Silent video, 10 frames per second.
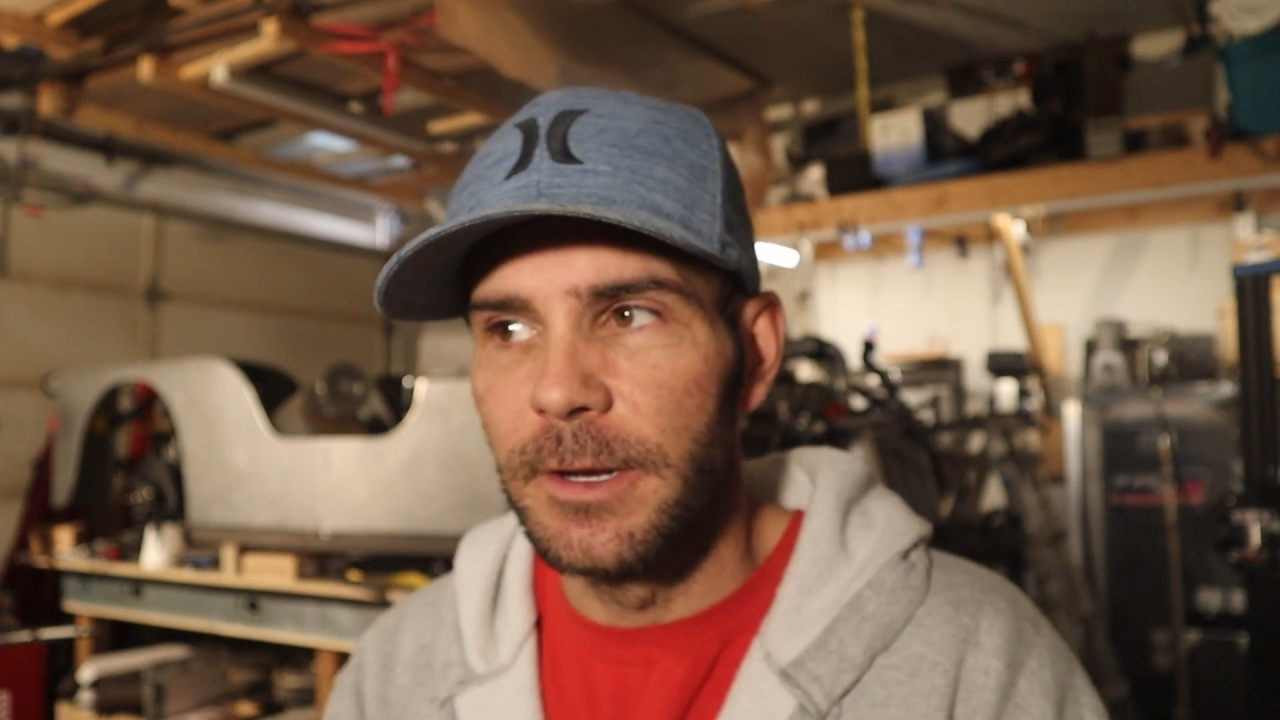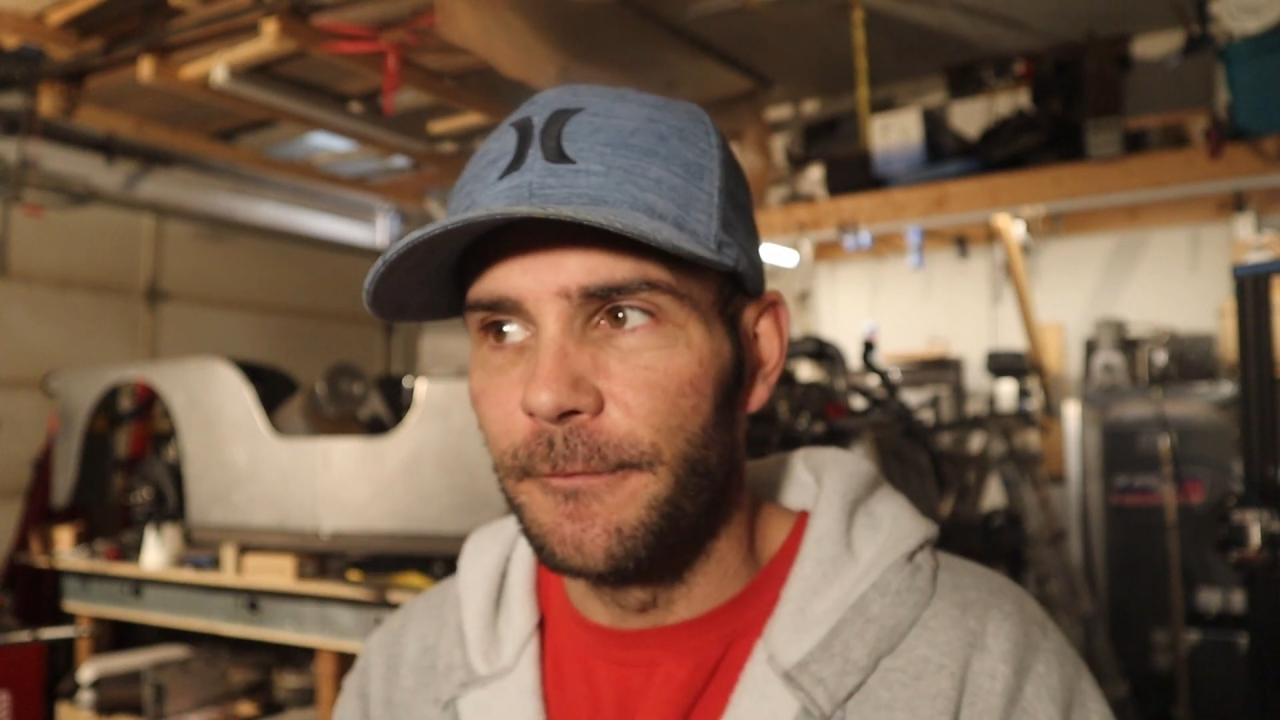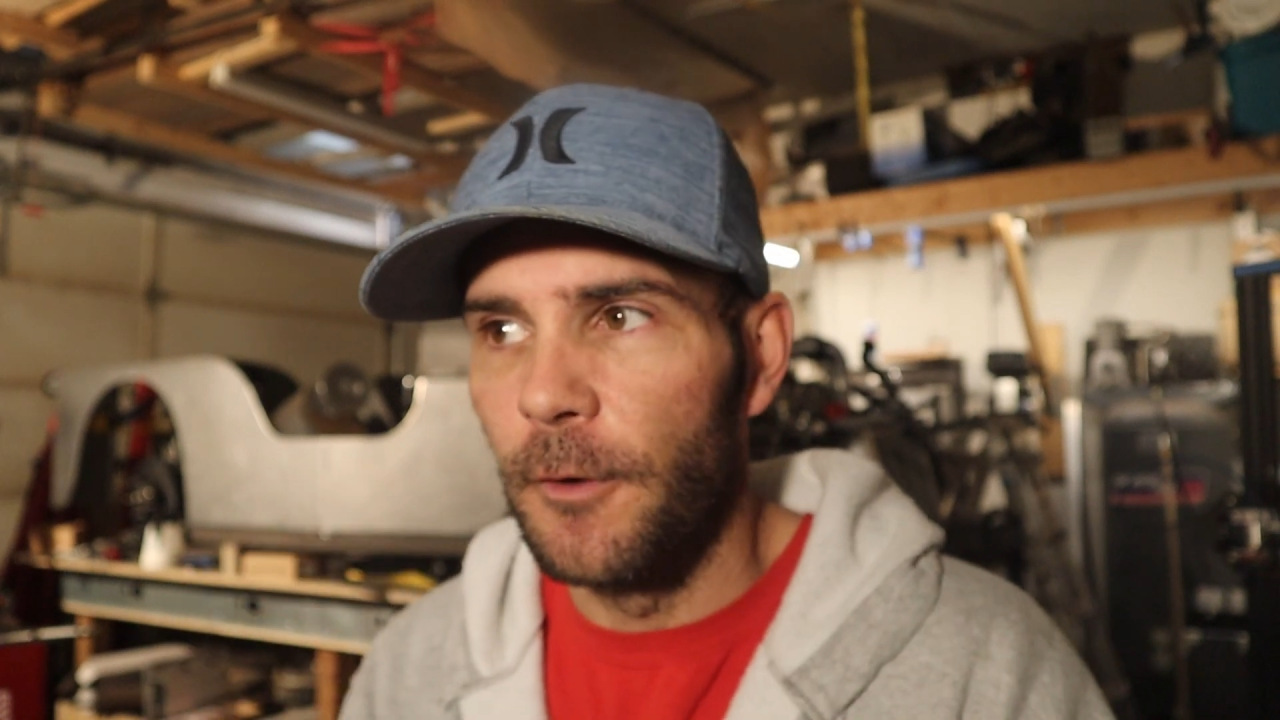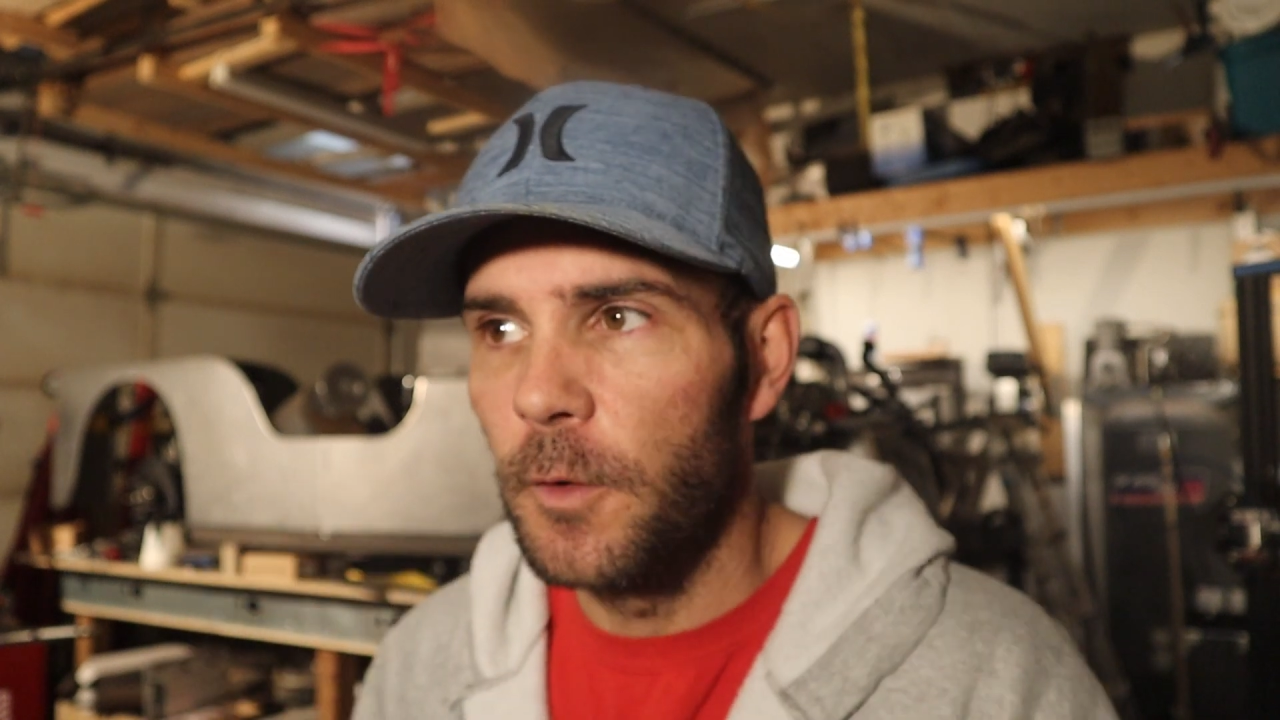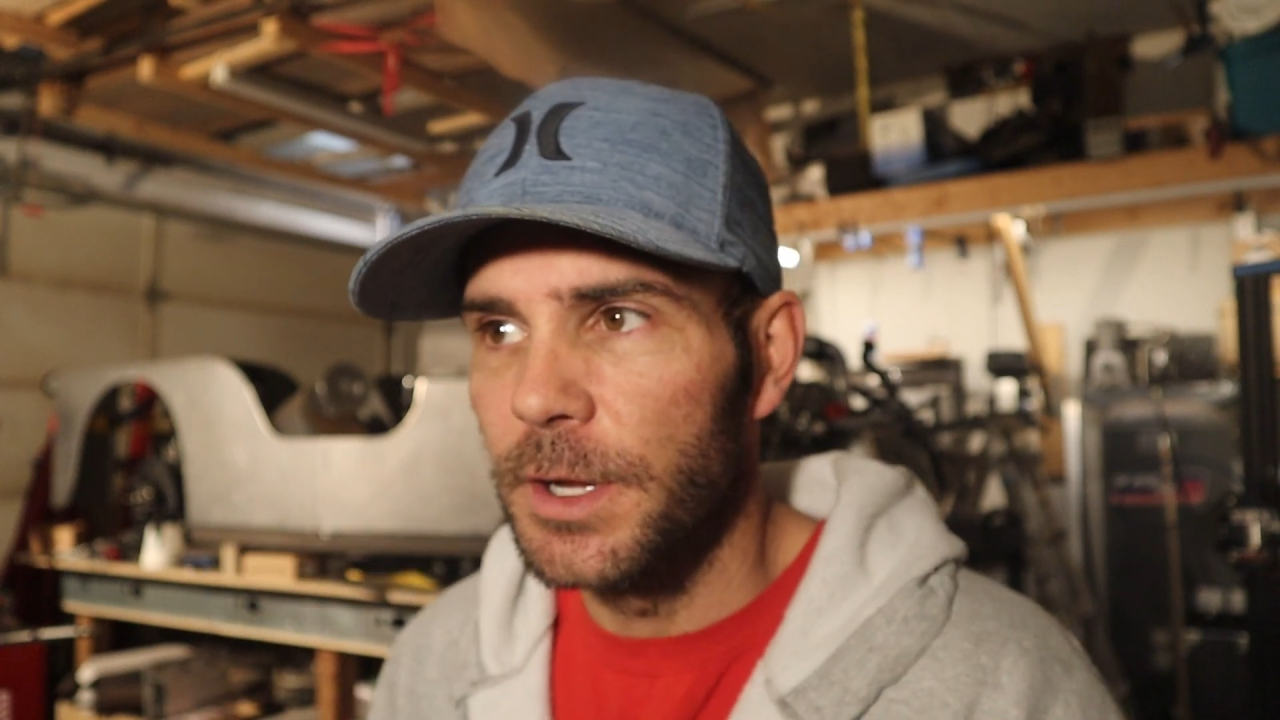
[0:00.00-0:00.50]
to
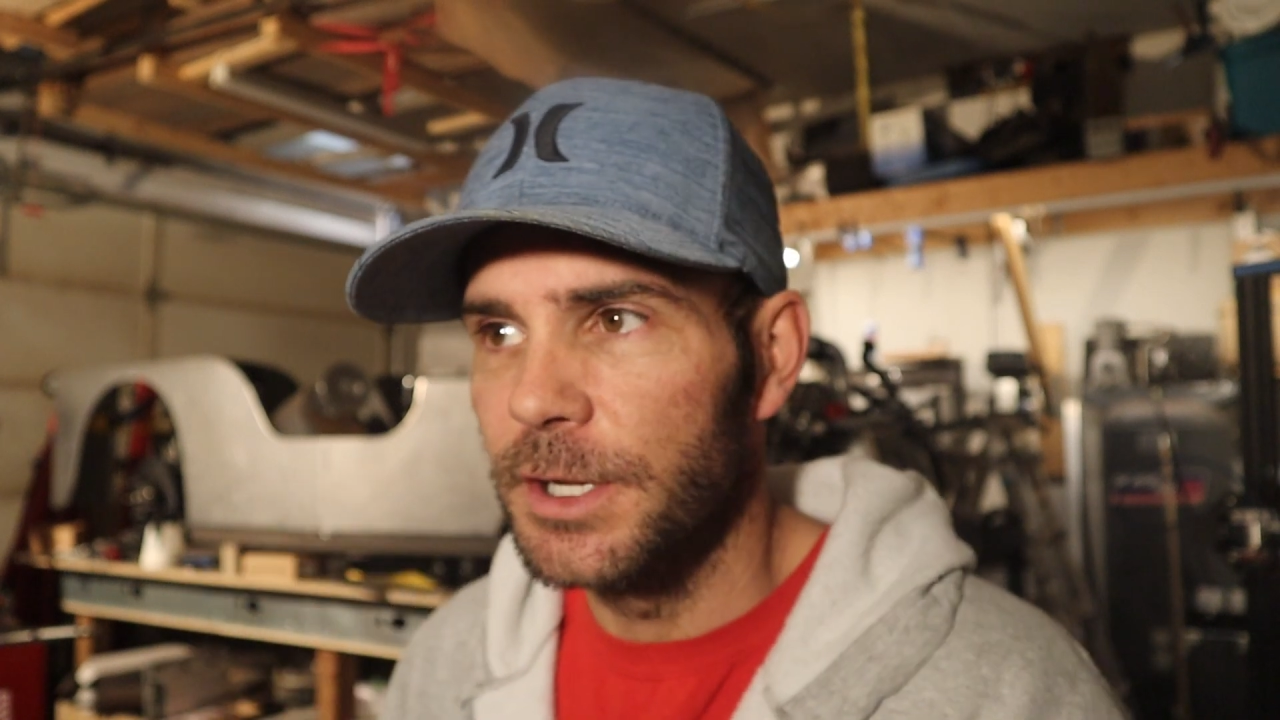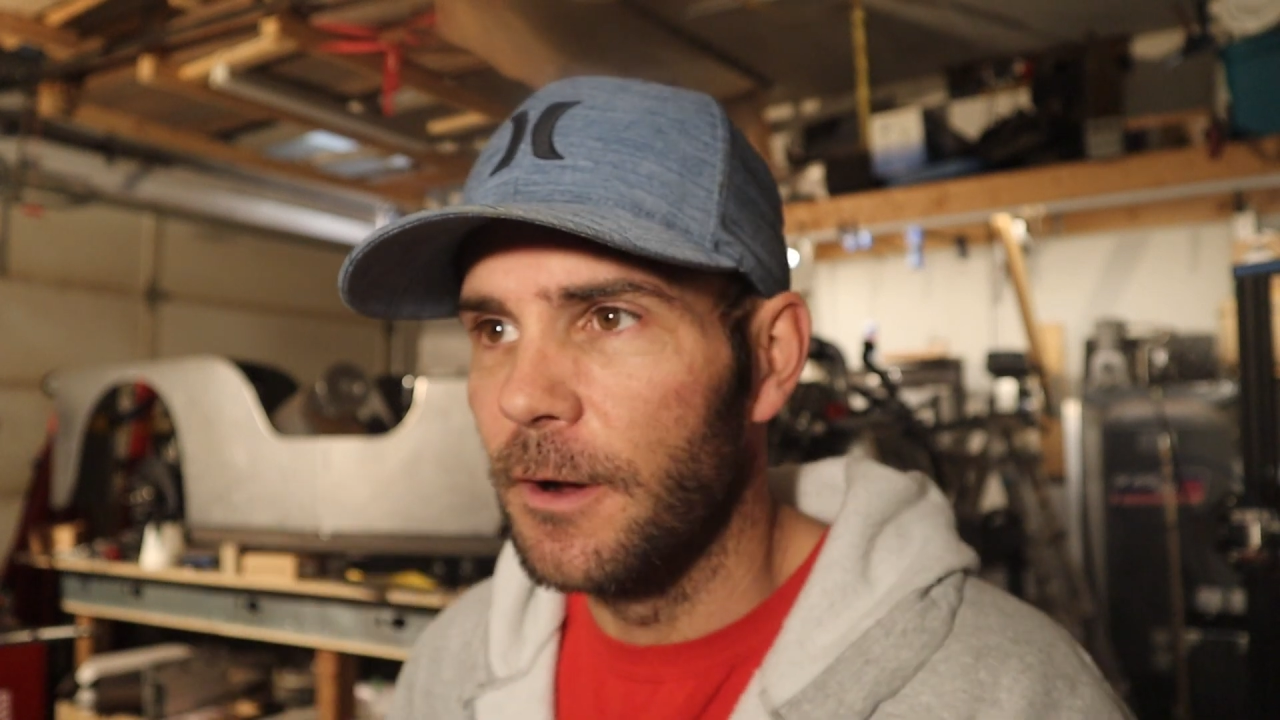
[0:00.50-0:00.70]
focus